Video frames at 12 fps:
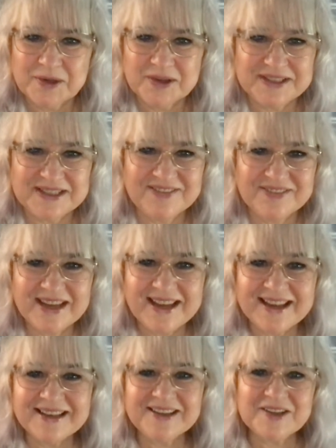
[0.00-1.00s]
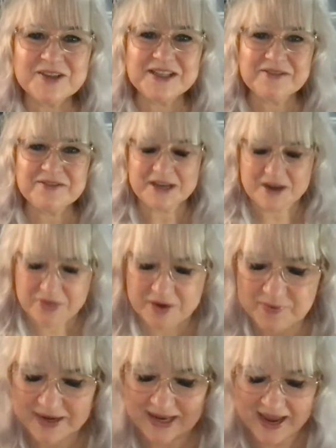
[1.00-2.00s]
Good evening. Good evening. I think
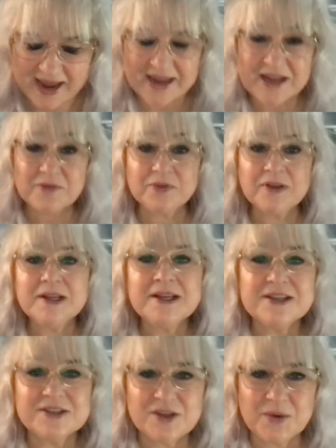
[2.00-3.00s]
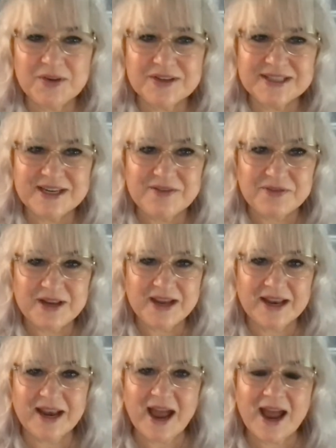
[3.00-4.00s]
we're live. So good
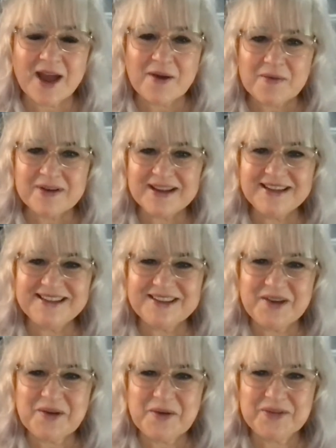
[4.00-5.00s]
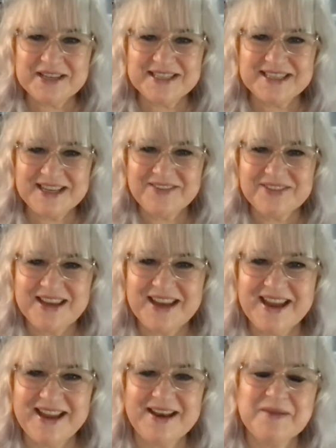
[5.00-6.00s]
evening. How are you this
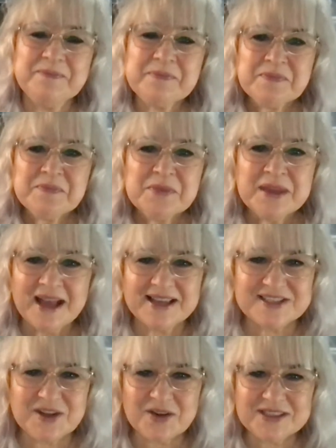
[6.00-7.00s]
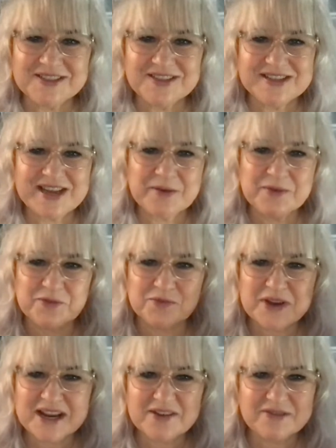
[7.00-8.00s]
evening? I started the day with
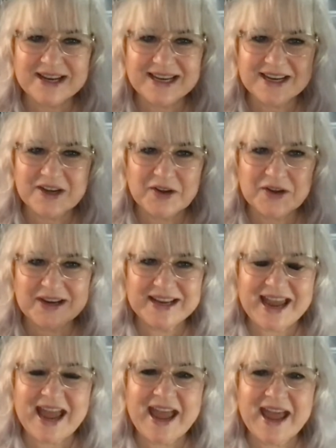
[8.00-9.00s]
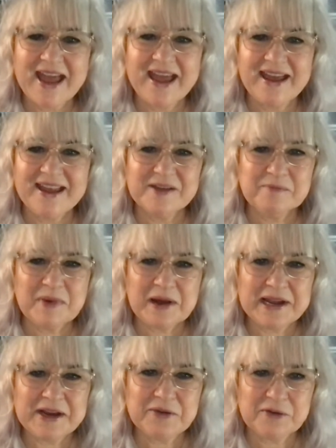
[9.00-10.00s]
really, really curly hair in my
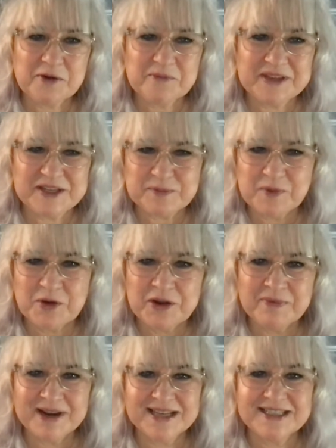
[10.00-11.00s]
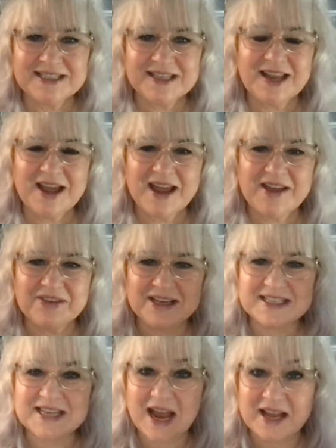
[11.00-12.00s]
group this morning when I did a live, and
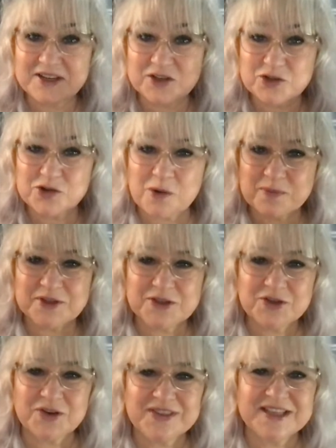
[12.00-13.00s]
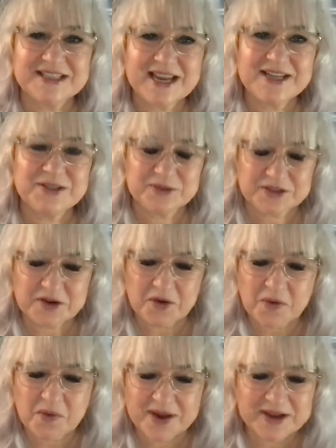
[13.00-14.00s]
it's kind of dropped during the day. So it's not
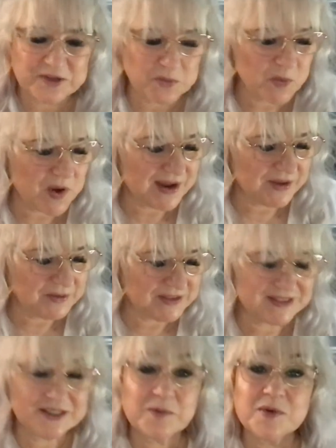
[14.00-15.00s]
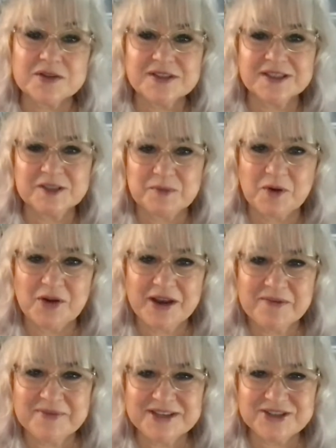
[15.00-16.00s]
quite as wild as it was this
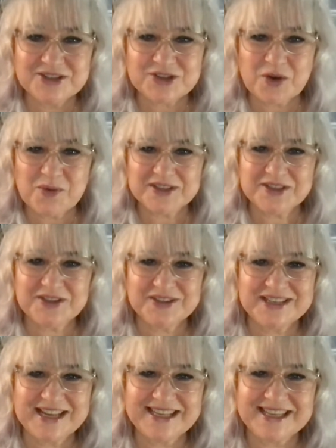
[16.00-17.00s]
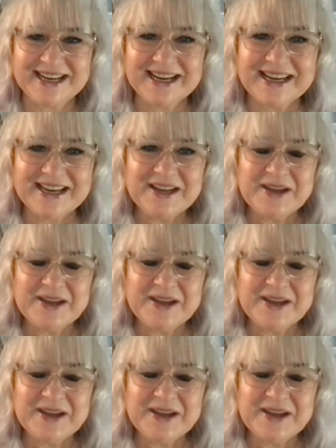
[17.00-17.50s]
morning, which is always good, I think.